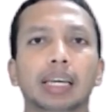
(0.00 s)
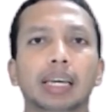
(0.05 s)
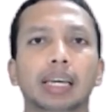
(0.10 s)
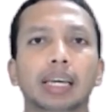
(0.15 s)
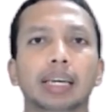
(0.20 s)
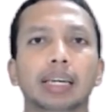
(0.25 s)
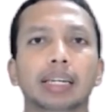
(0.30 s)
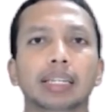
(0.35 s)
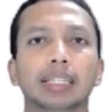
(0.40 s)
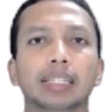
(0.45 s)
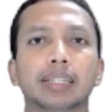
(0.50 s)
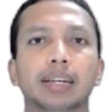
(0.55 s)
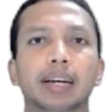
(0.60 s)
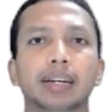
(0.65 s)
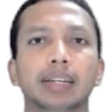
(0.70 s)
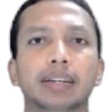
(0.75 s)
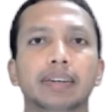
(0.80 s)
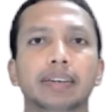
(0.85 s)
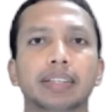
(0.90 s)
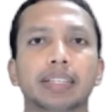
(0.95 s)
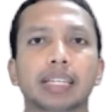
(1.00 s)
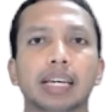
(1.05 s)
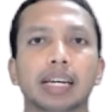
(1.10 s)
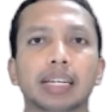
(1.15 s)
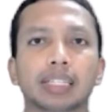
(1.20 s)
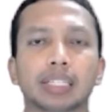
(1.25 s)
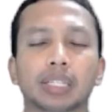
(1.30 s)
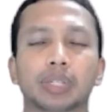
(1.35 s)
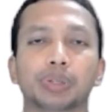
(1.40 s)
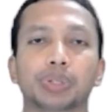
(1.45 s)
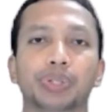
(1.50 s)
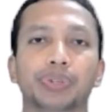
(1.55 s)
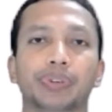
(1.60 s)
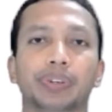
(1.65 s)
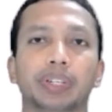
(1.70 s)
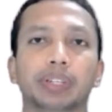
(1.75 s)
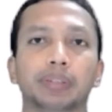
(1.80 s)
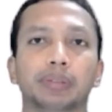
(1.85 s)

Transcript: a study research question.